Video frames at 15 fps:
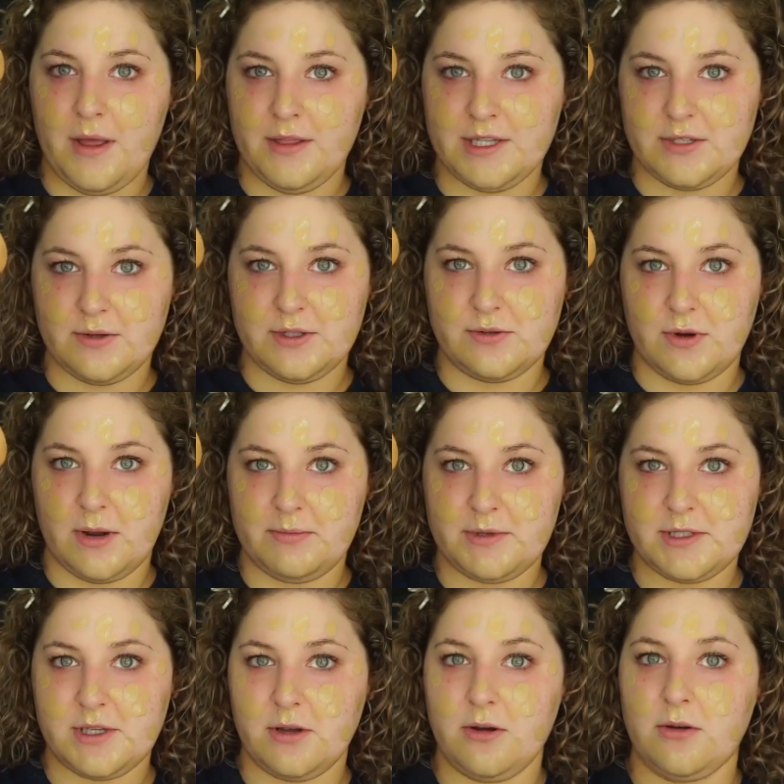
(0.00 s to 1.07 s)
This one's ripped,
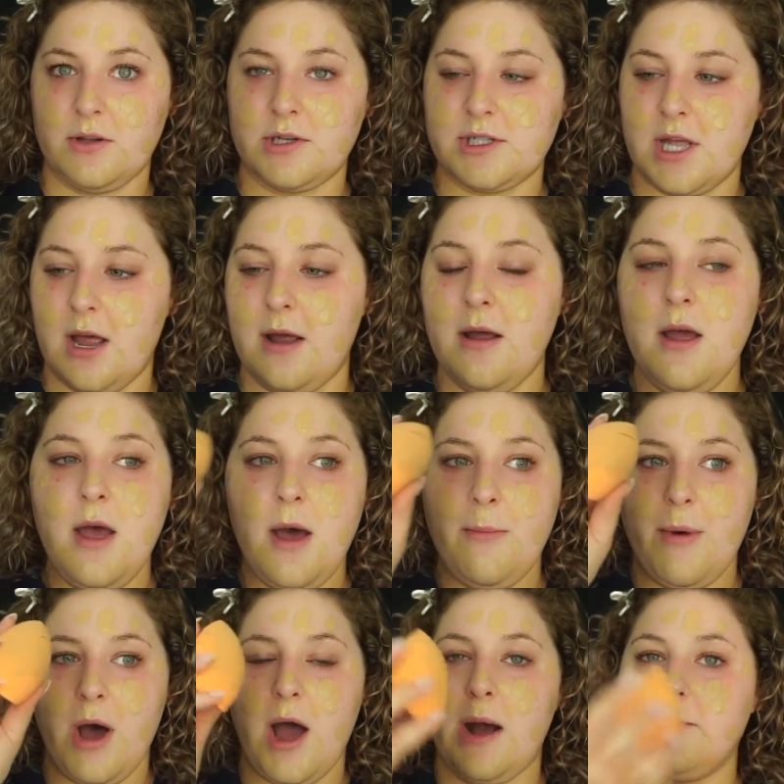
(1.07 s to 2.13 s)
so there's that.
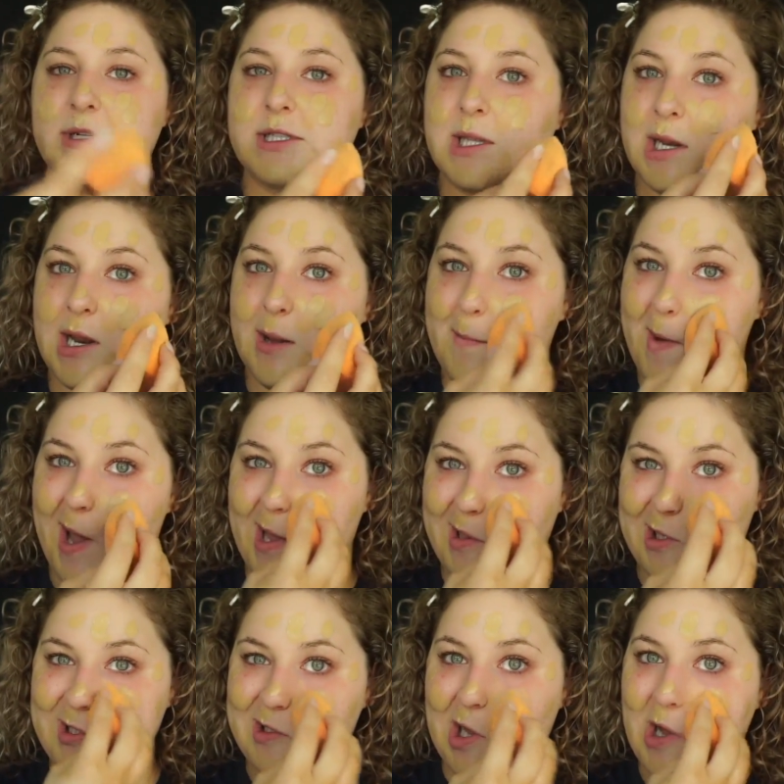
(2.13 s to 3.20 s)
But I'm just gonna pat
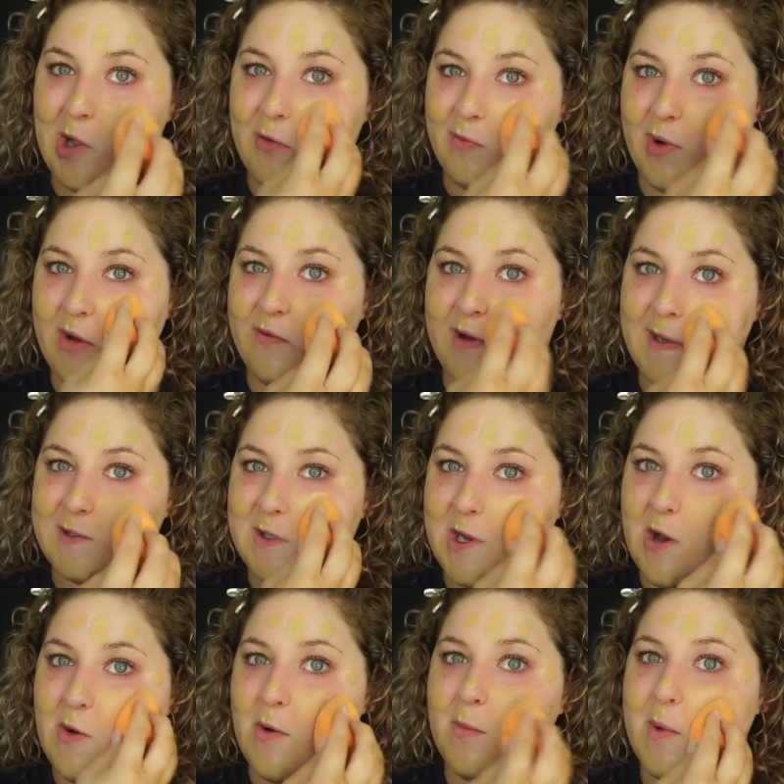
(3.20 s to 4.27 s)
this all over my face
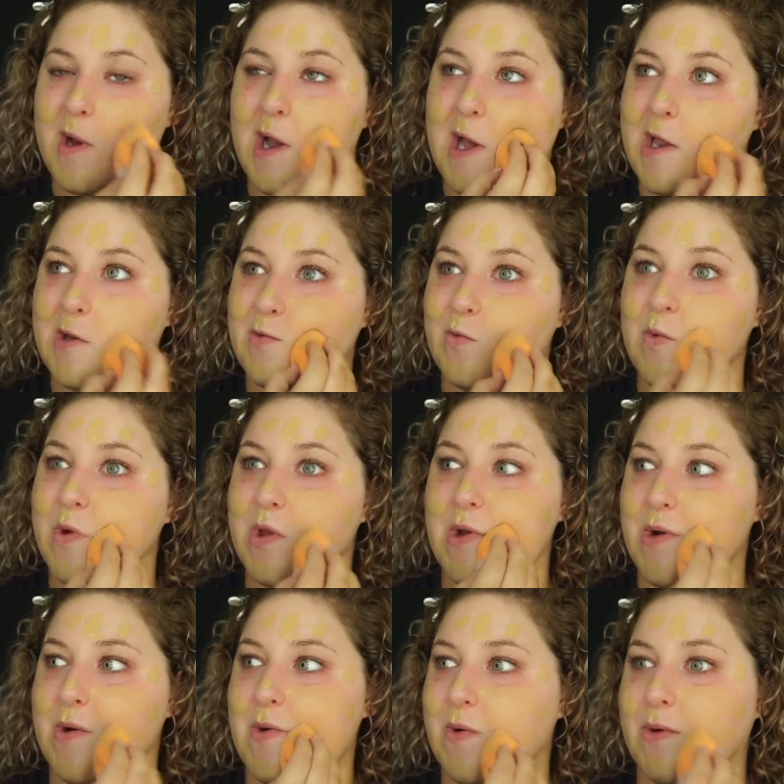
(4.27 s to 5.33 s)
now. Oh my god, it's really
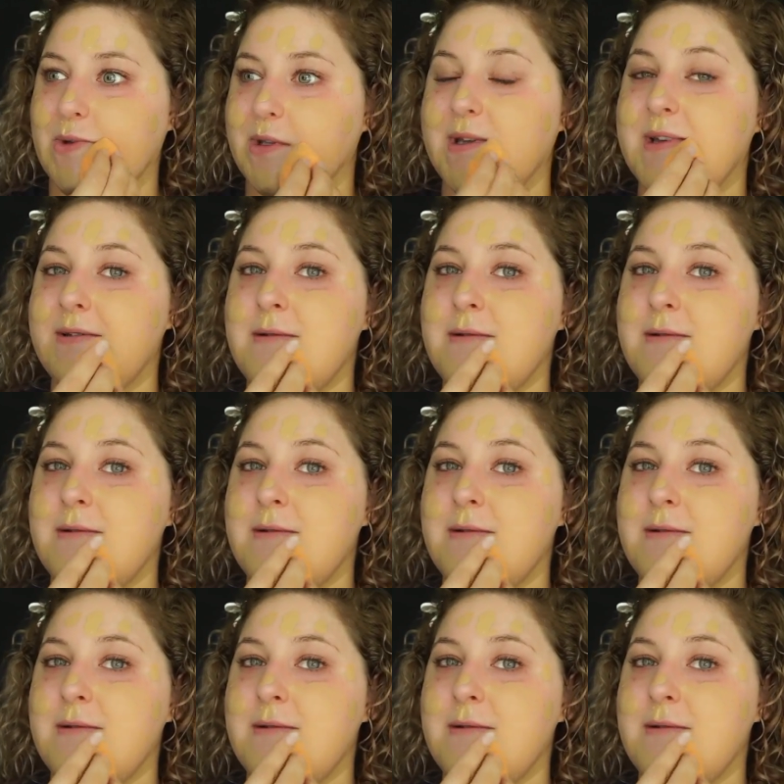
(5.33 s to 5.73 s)
cold.